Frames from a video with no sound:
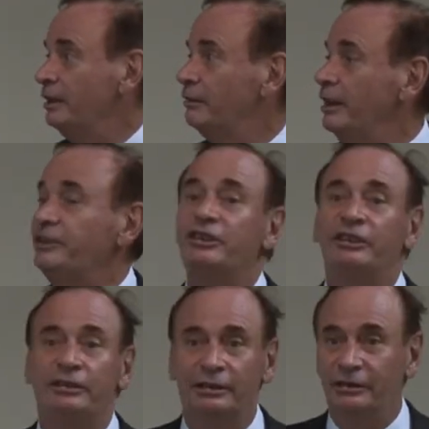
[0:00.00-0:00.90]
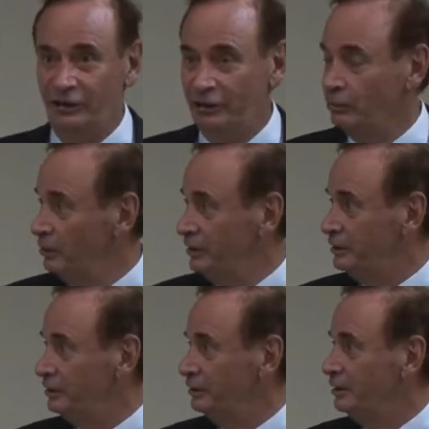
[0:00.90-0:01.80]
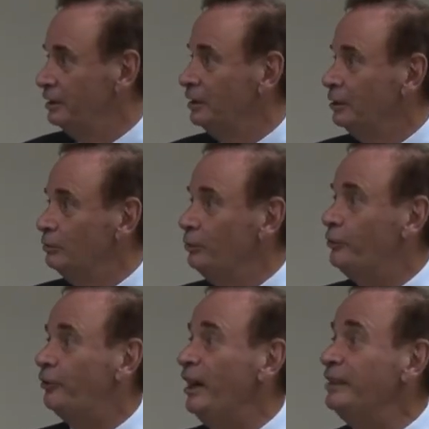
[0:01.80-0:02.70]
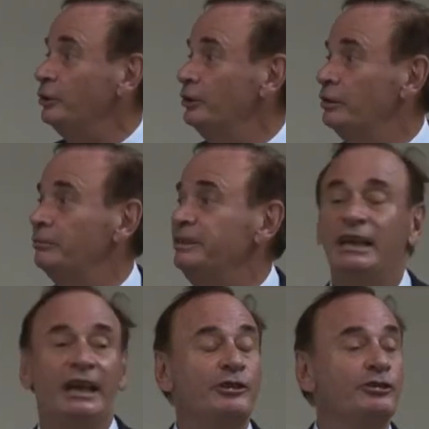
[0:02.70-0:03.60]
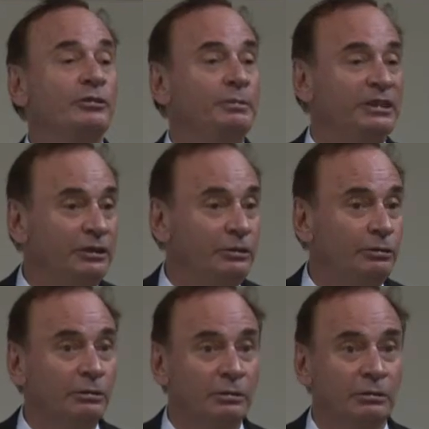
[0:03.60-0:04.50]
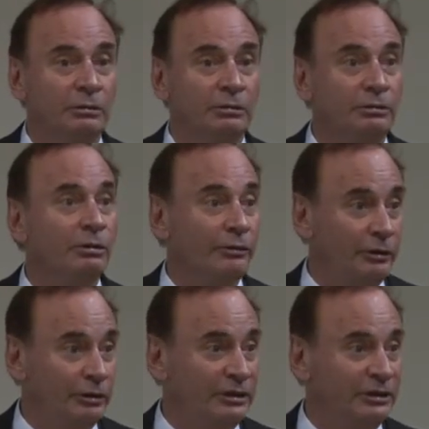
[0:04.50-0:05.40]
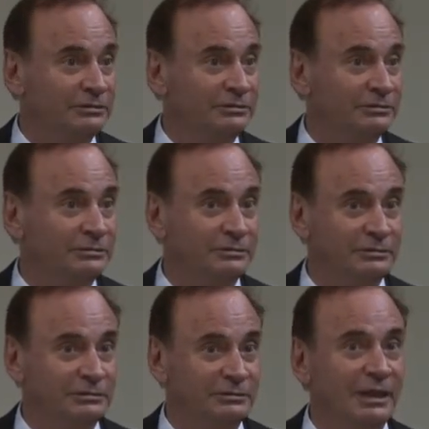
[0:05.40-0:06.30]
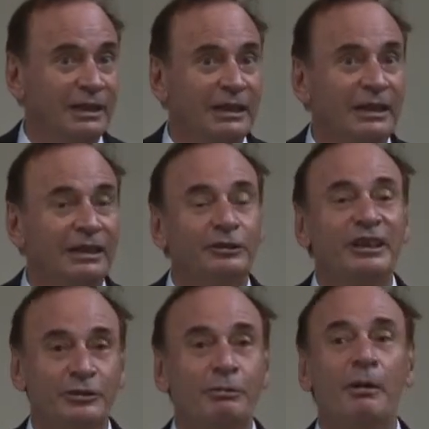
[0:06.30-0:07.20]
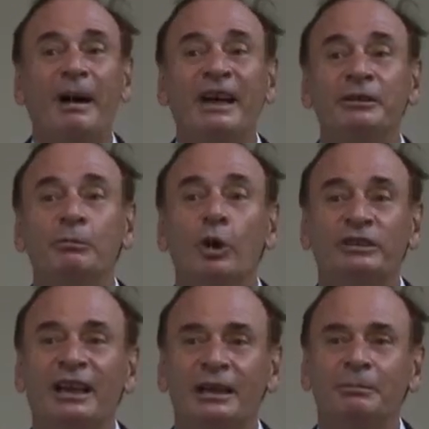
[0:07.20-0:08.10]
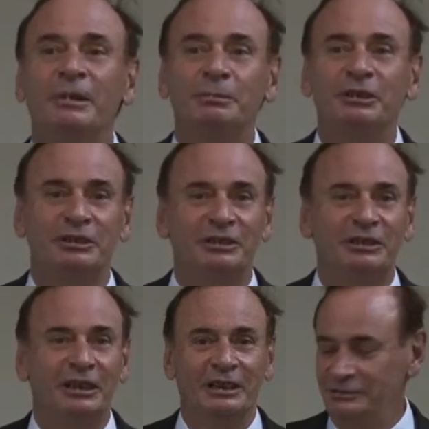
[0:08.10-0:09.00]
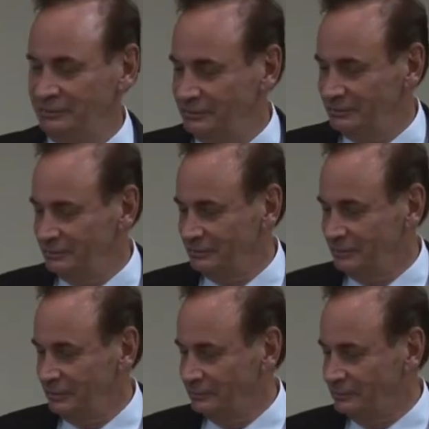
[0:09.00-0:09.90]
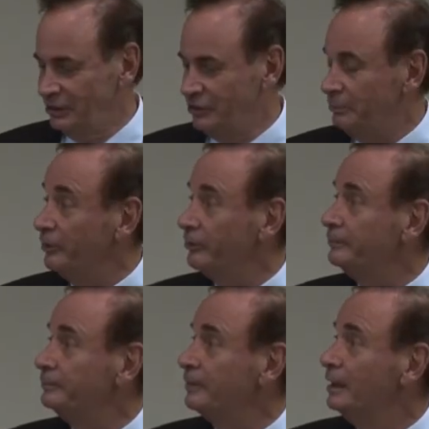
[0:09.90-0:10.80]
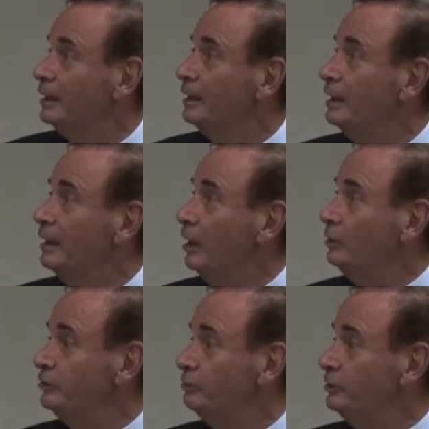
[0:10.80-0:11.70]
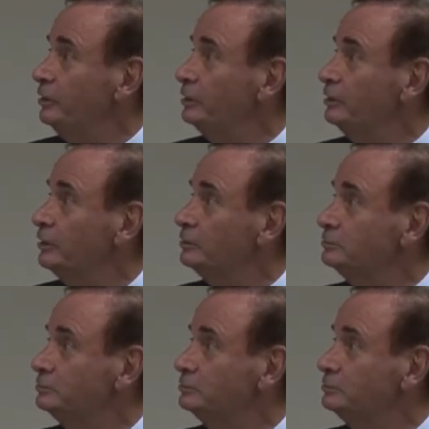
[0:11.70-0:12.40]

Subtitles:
Grexit, as they call it, would threaten her re-election bid in 2013. So yes, we're buying more time, maybe until 6 months. Oh, it's working? No.